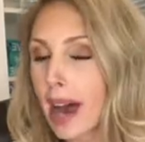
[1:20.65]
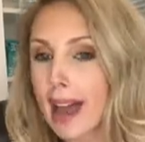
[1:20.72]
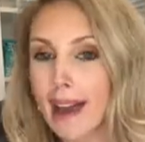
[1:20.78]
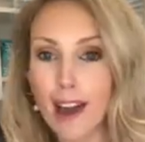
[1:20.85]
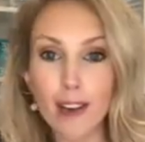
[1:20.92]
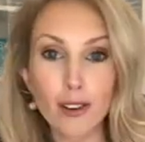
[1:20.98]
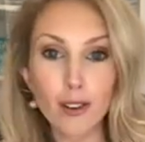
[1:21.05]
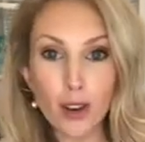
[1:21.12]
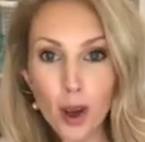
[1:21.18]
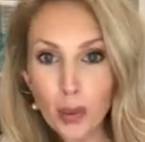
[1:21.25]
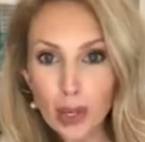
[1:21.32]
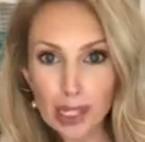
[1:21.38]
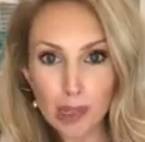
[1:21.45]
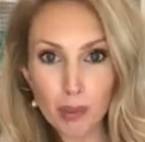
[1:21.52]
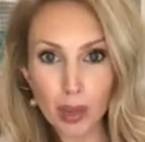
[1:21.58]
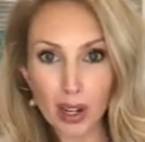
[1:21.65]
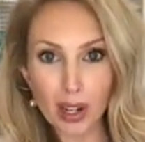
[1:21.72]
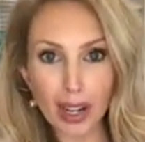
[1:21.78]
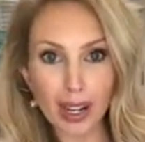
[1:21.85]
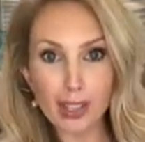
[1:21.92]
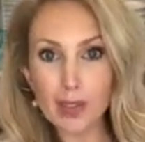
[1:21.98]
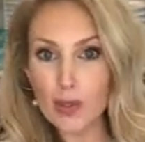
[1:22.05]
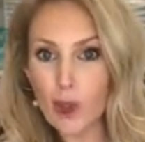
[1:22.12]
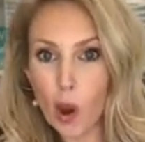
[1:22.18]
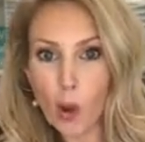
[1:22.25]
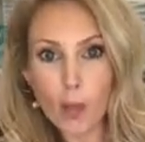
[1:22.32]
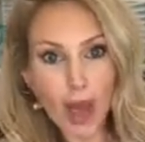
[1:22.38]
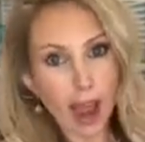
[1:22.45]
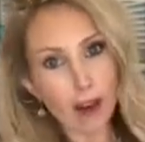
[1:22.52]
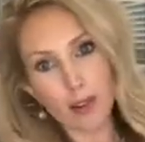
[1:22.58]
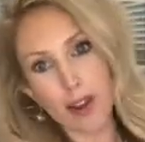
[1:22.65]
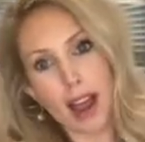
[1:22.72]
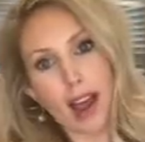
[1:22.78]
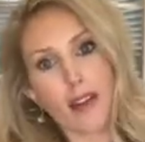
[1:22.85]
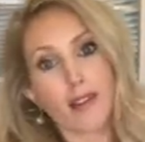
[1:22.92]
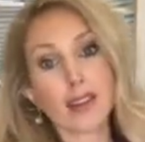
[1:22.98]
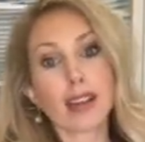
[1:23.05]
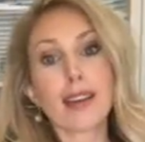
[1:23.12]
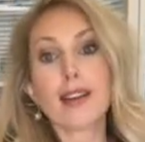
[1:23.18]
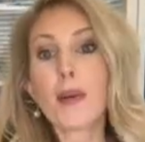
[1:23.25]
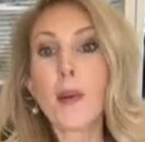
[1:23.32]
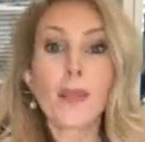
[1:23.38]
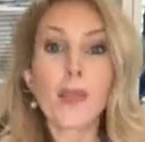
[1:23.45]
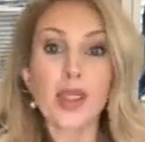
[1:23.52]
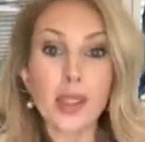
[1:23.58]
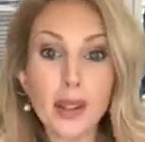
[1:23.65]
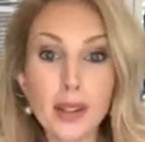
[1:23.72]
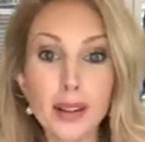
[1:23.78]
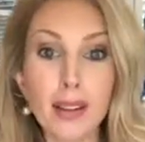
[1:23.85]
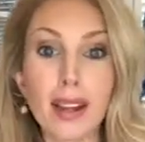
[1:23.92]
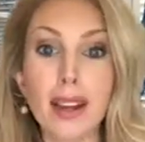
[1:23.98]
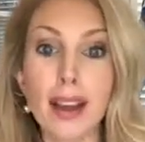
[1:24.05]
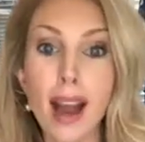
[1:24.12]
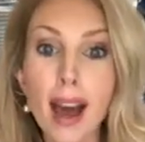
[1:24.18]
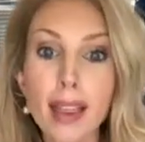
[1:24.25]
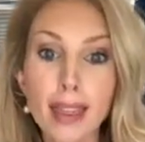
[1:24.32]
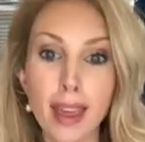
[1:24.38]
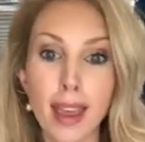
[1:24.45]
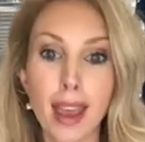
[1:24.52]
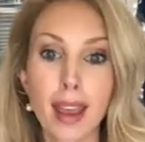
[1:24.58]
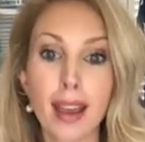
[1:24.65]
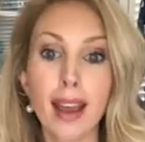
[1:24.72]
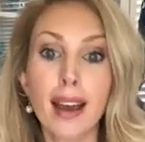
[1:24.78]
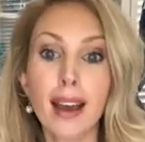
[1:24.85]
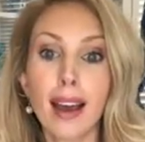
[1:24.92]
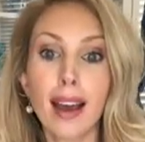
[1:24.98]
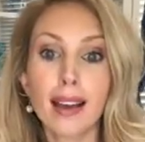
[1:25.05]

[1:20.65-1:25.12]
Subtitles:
I had no experience, no background, literally nothing.